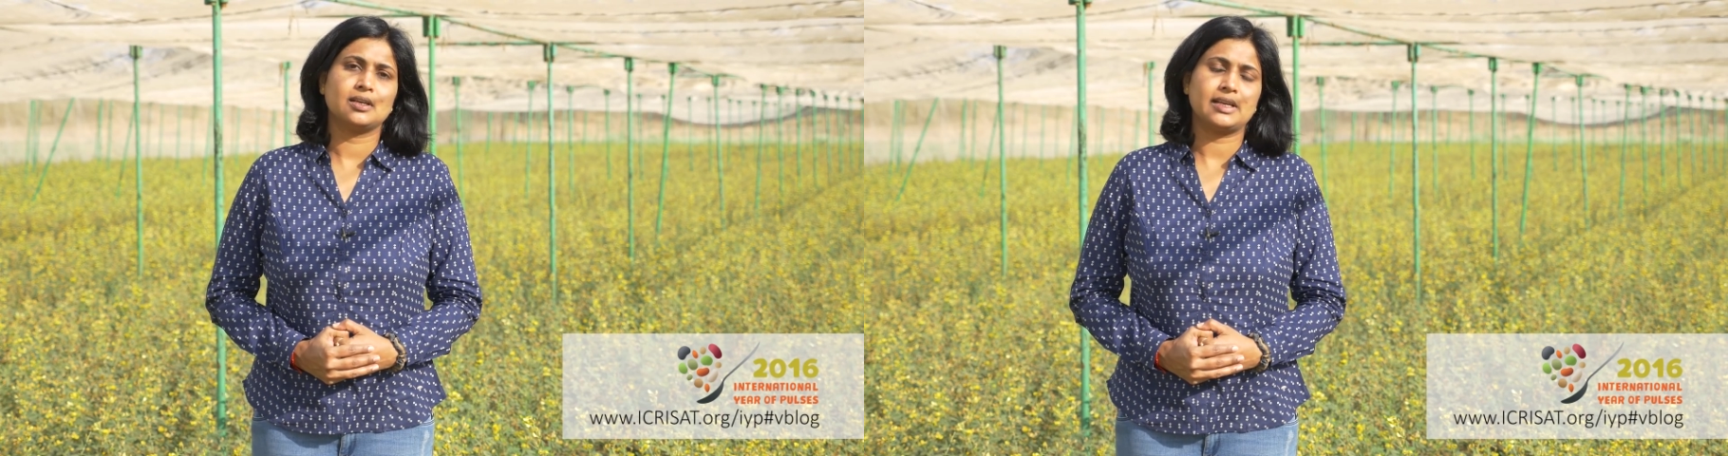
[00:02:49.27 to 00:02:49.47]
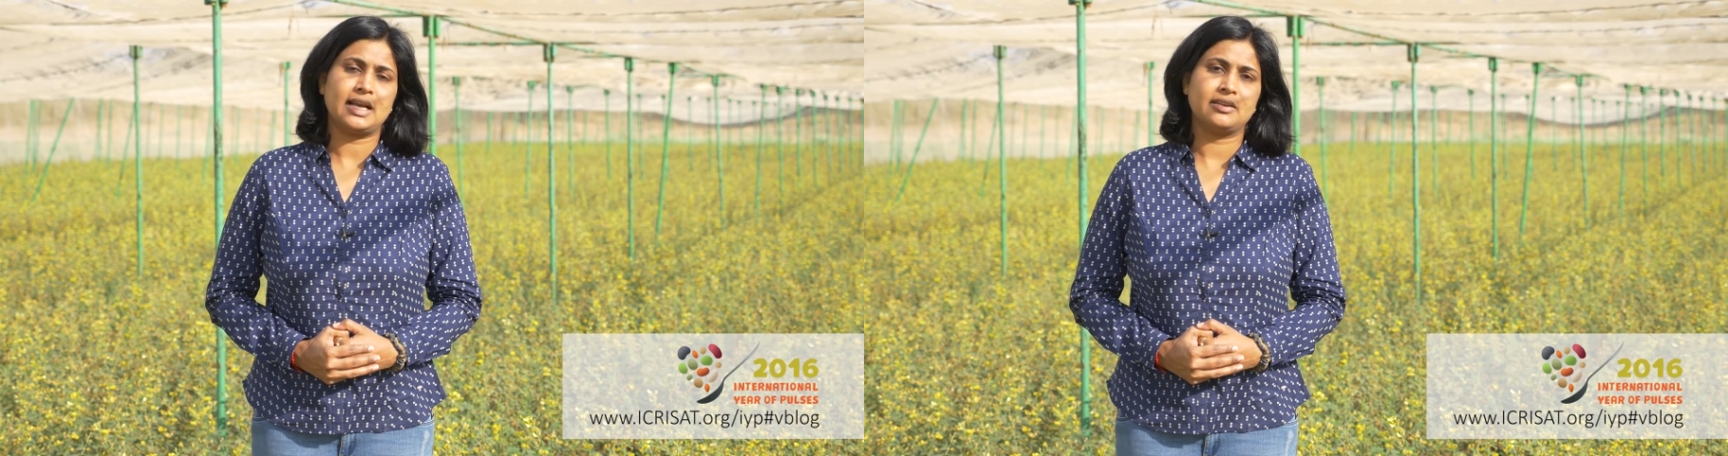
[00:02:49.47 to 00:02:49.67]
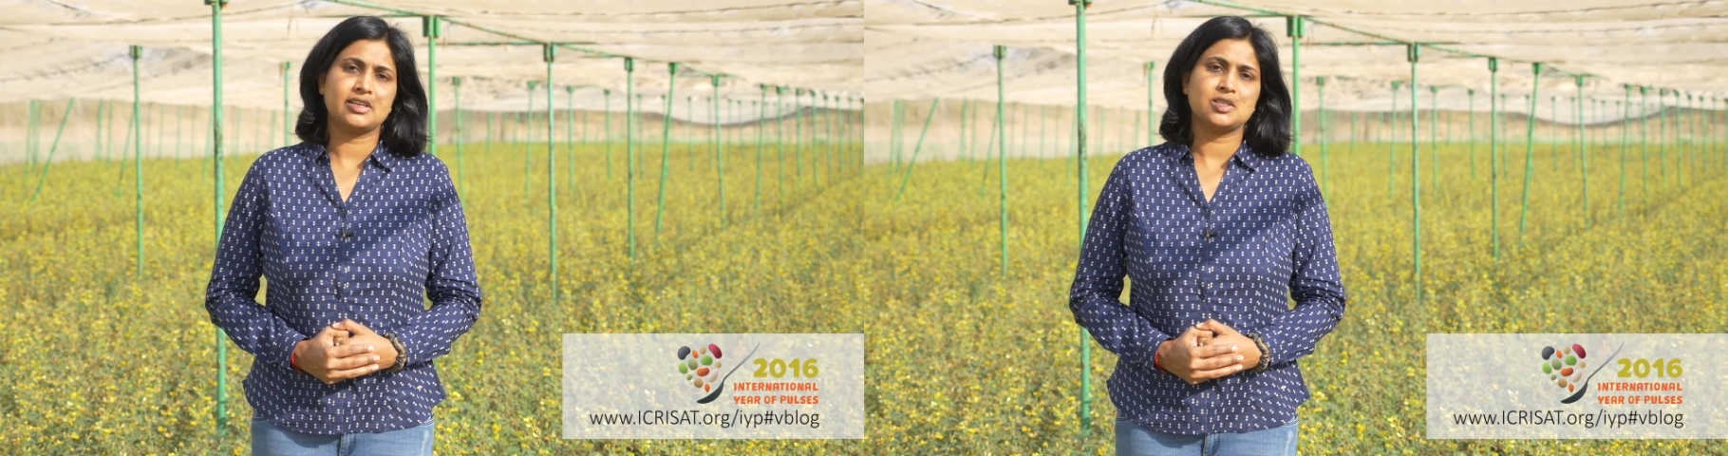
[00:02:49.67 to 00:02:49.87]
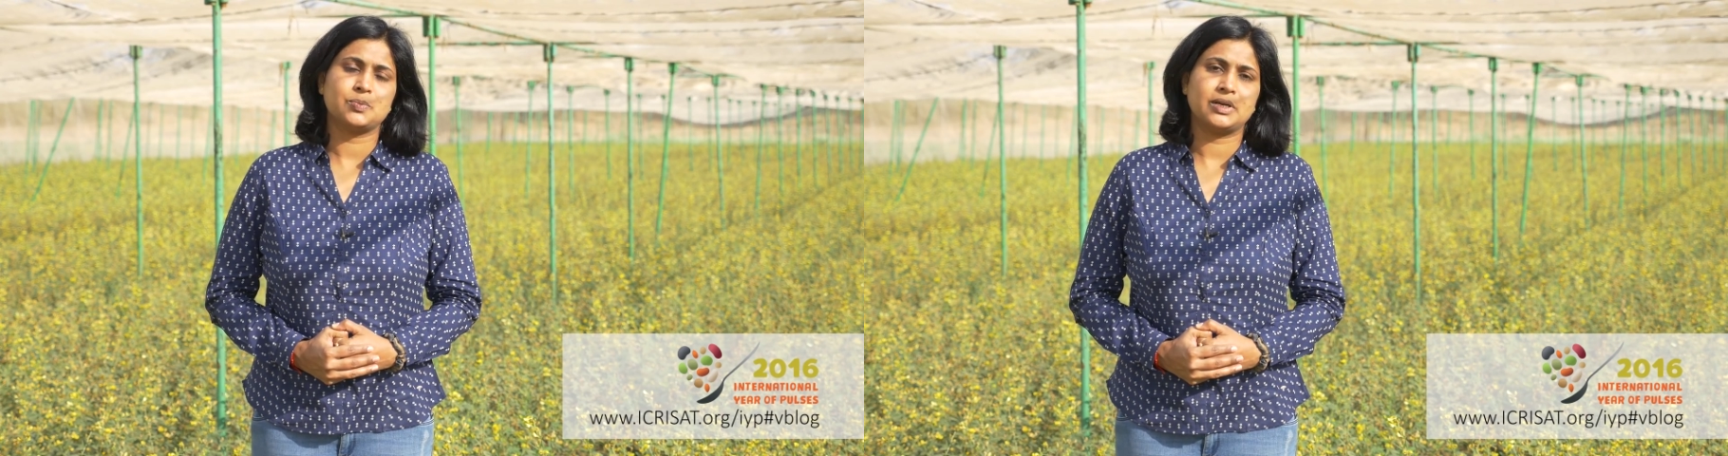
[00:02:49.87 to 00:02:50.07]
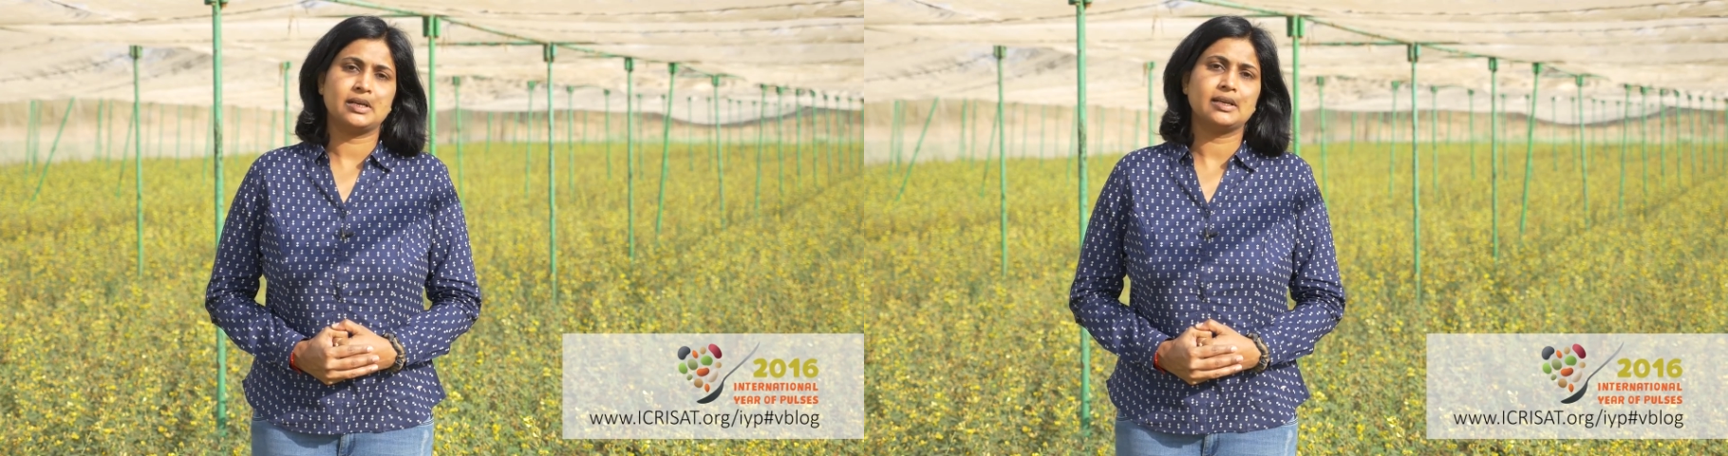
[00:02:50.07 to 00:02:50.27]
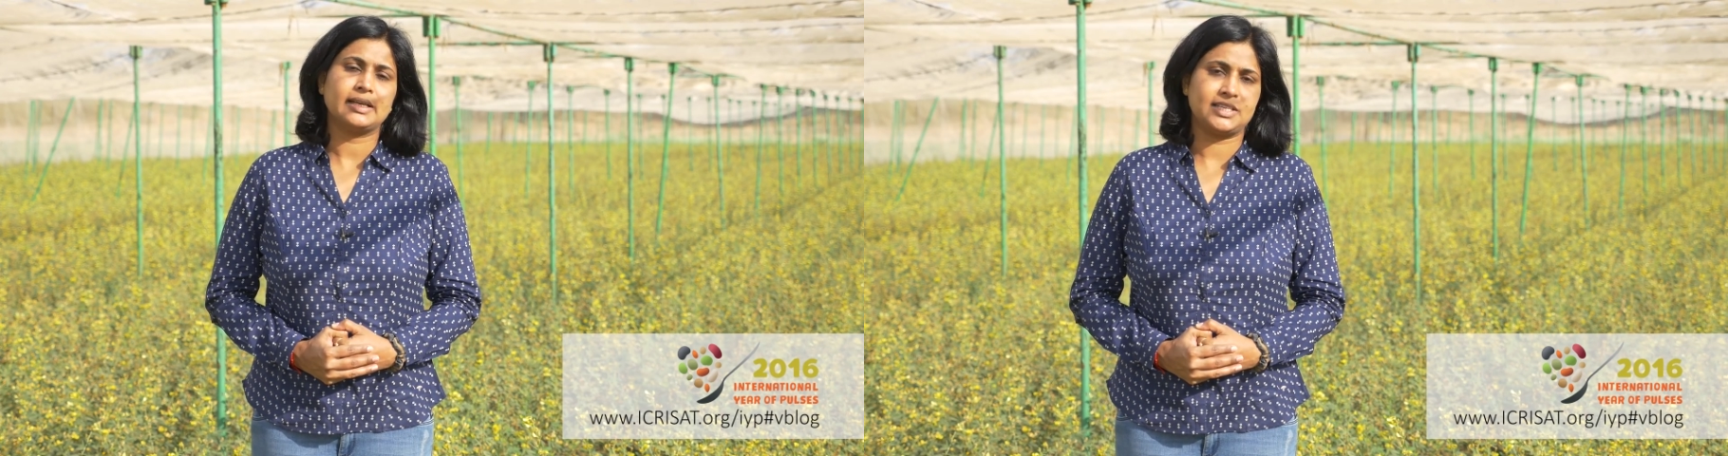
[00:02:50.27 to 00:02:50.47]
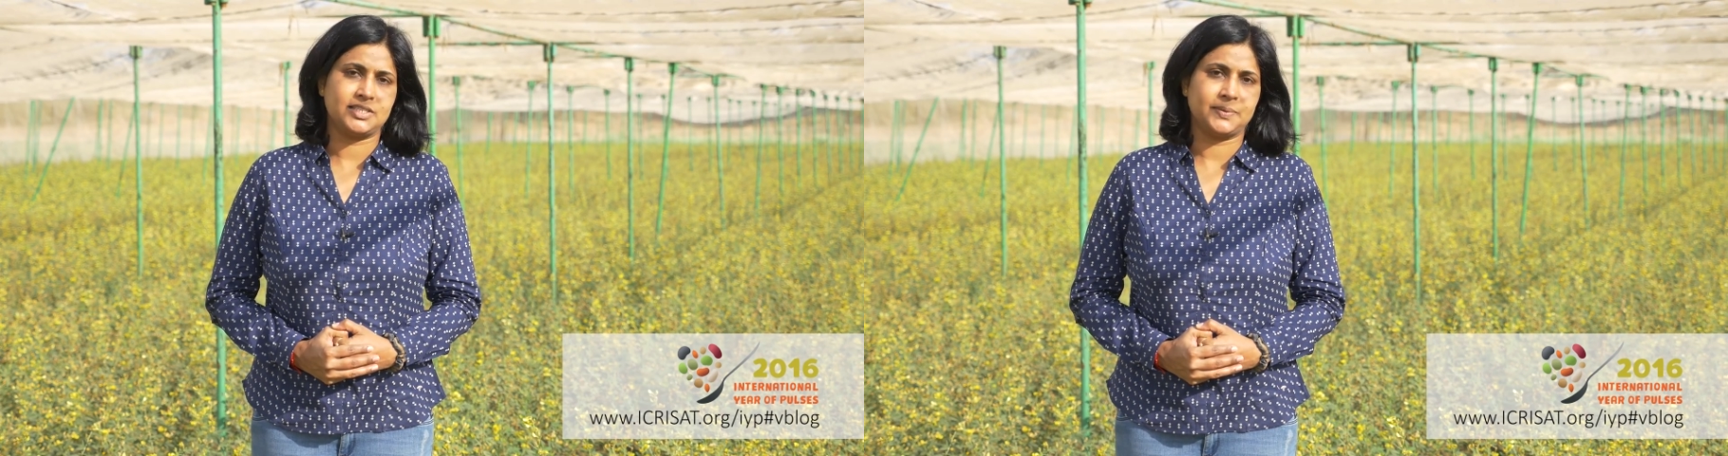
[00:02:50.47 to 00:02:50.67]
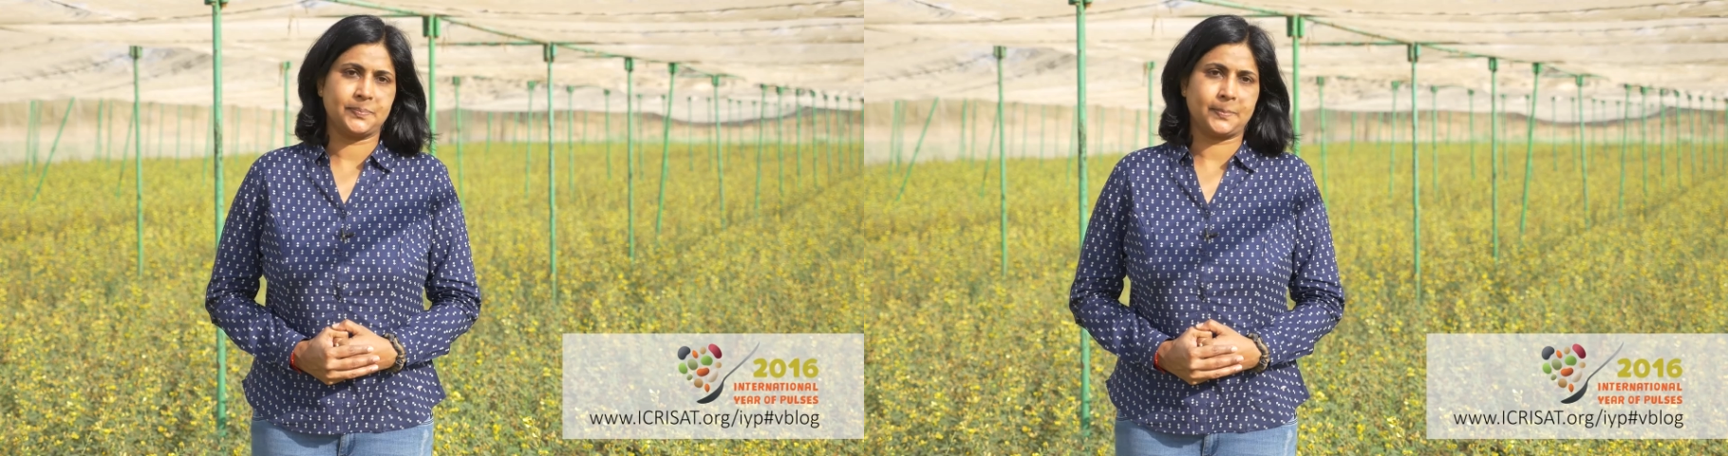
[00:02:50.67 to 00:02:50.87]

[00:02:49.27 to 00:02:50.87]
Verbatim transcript: calories per kg.